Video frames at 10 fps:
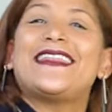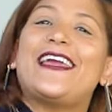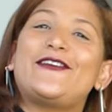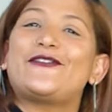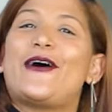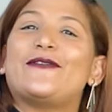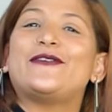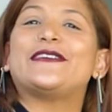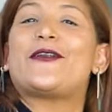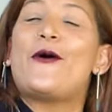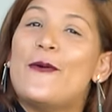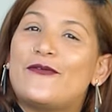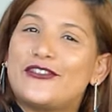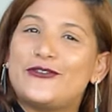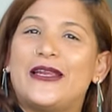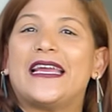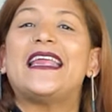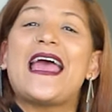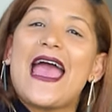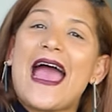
Thank you to our viewers at home for tuning in.